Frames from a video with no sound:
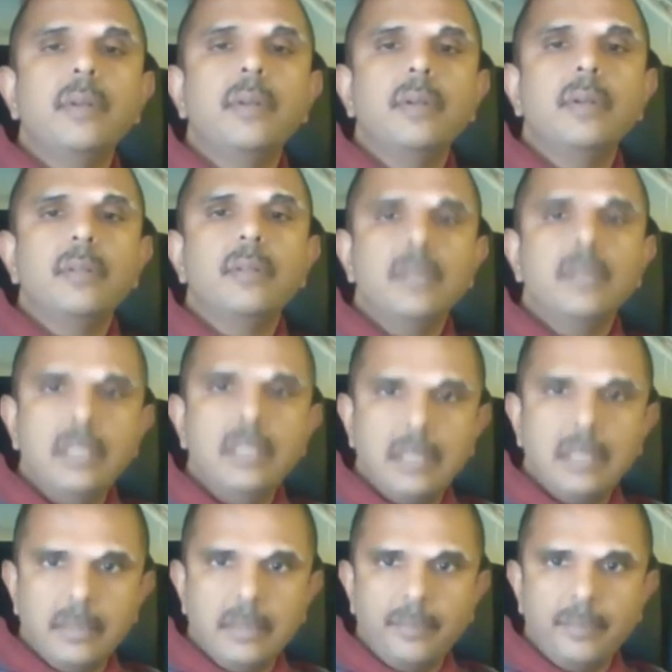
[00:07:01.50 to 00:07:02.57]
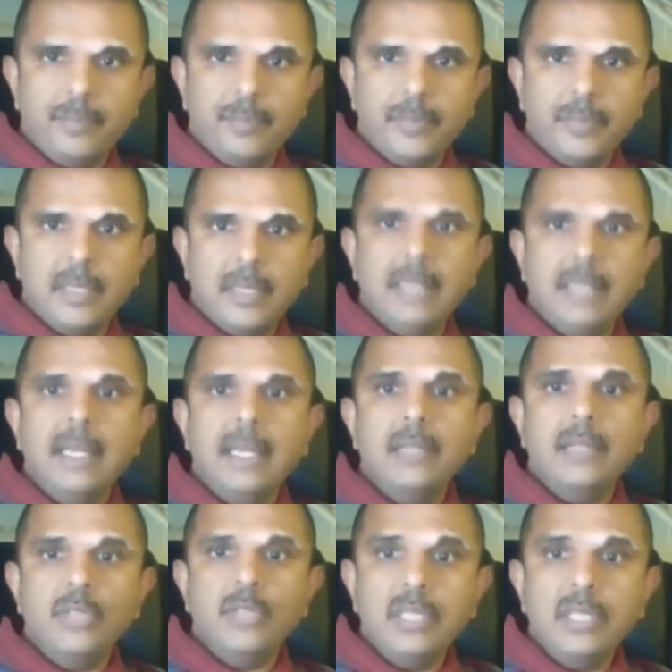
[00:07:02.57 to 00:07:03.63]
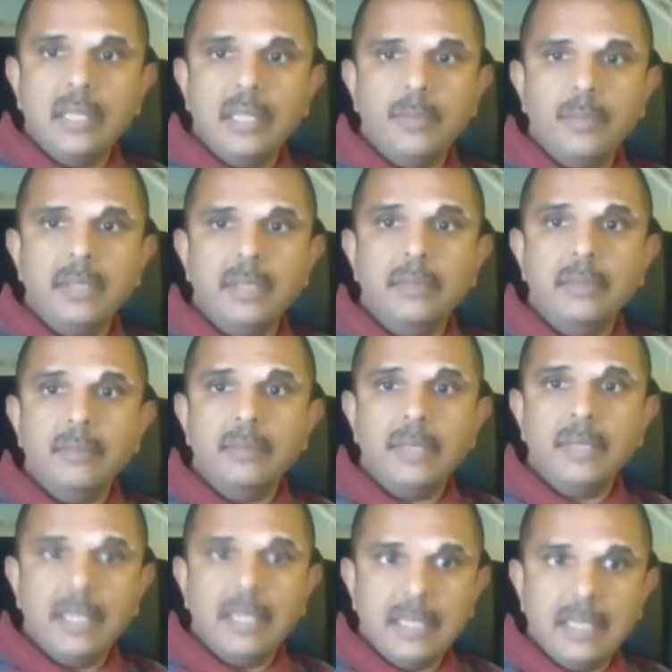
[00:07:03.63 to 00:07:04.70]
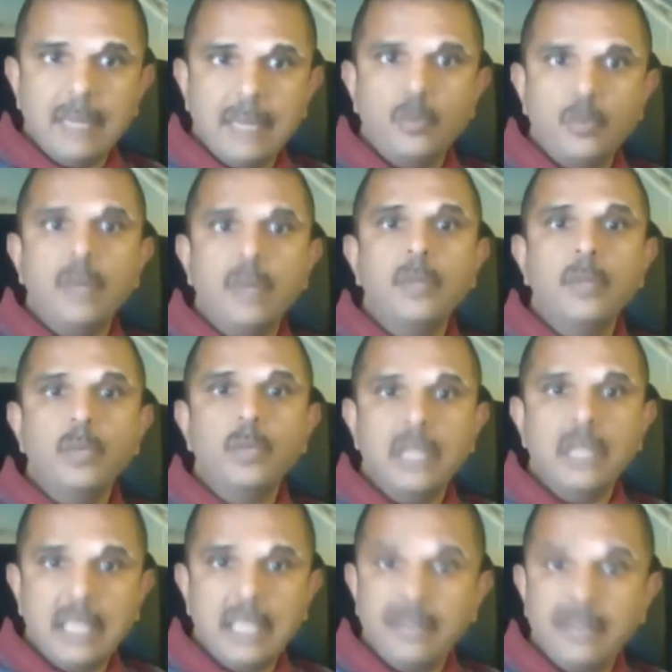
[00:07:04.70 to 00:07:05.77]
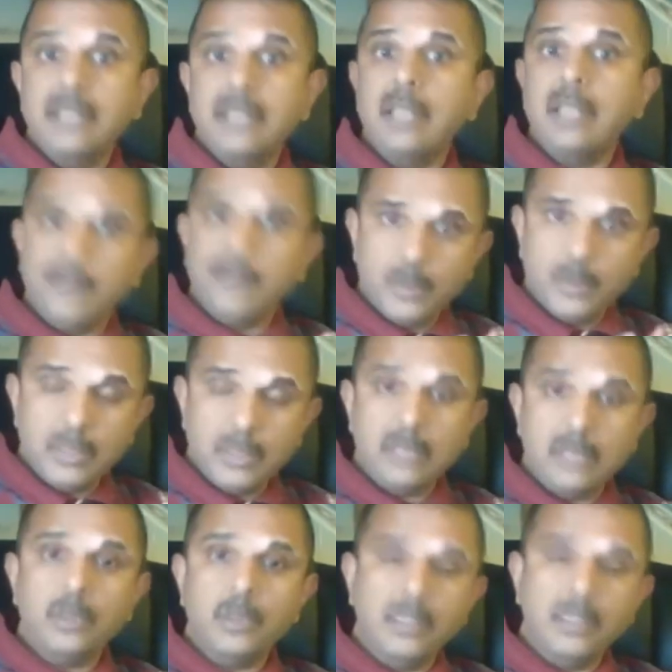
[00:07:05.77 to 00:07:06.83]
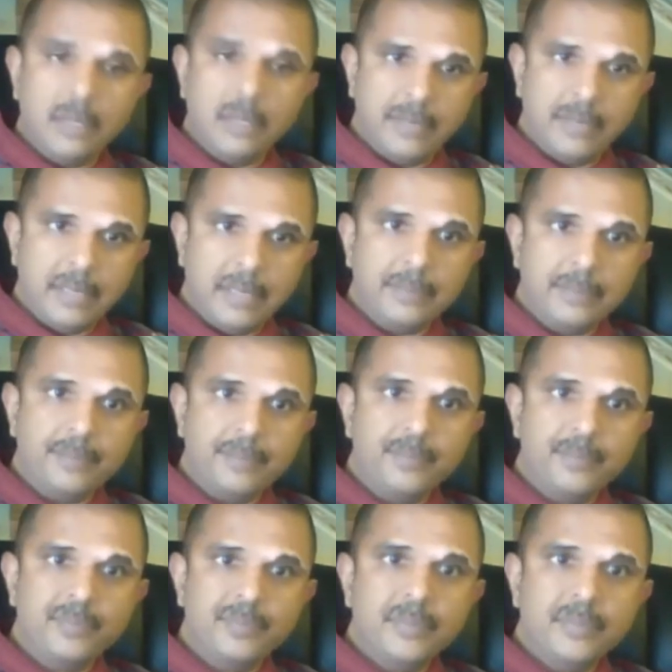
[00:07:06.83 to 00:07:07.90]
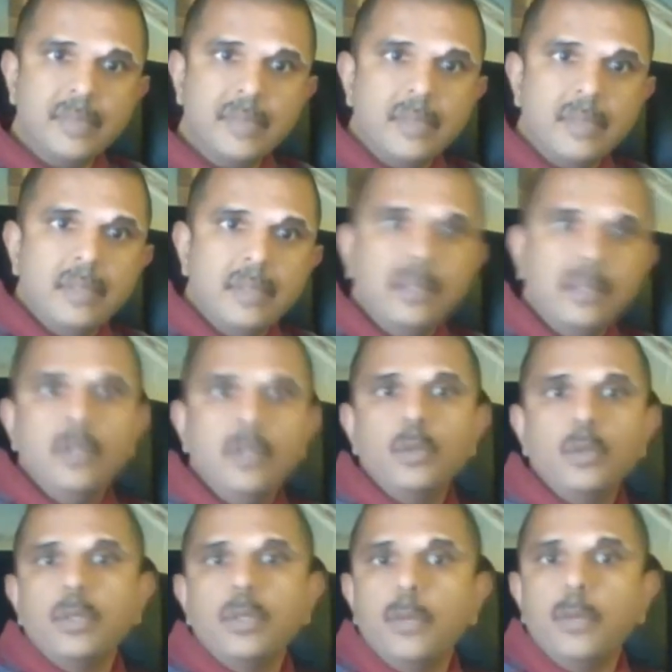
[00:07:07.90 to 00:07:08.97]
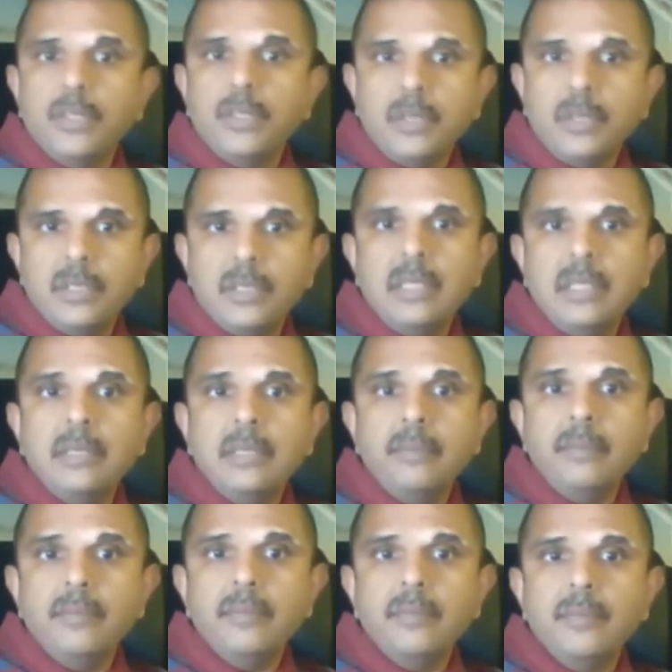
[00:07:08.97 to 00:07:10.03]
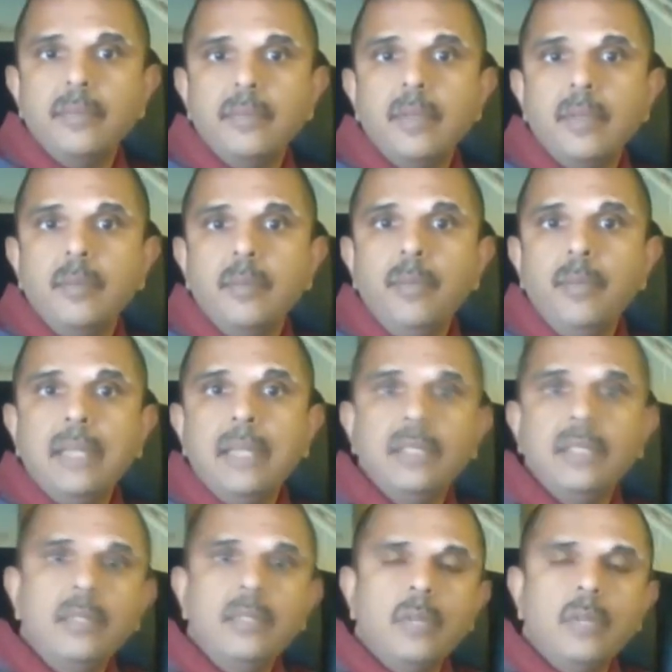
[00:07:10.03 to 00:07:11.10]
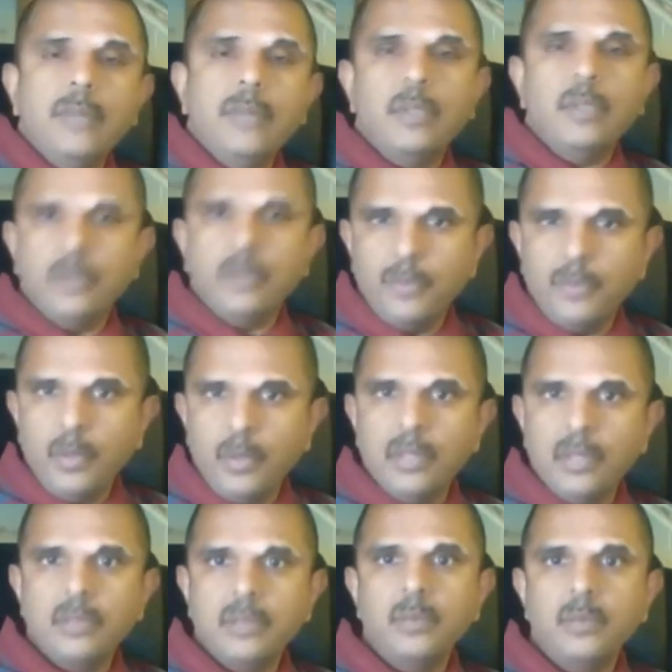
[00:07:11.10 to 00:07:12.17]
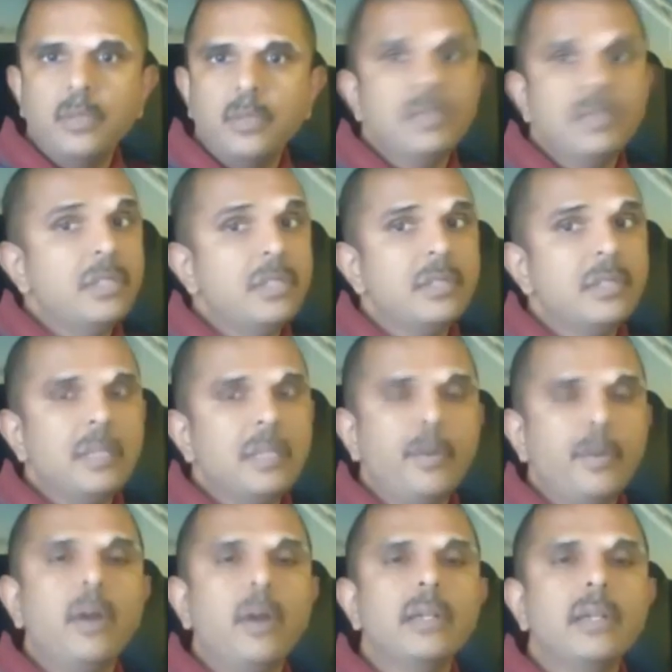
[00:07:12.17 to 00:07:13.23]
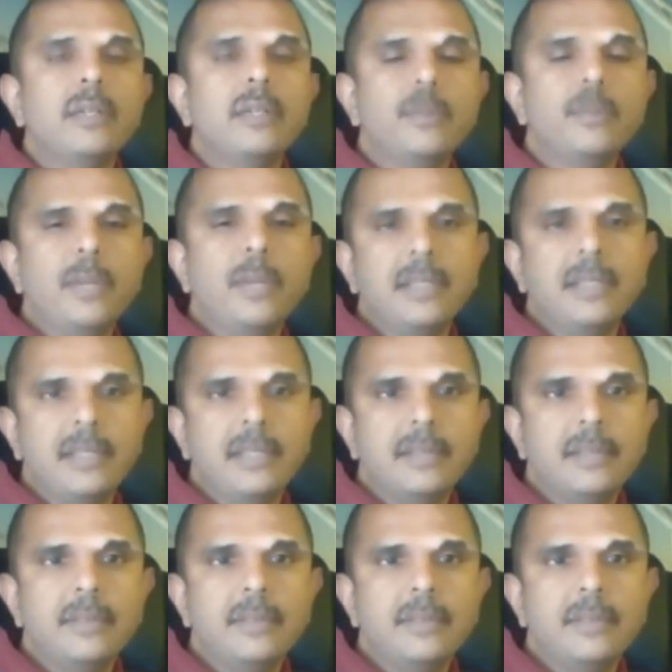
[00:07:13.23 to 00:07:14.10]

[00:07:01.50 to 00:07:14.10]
Sita. And had she not been kidnapped, Rama would not have had the opportunity to kill Ravana. So the original sin, banishing Rama to the forest, was just a part of the process.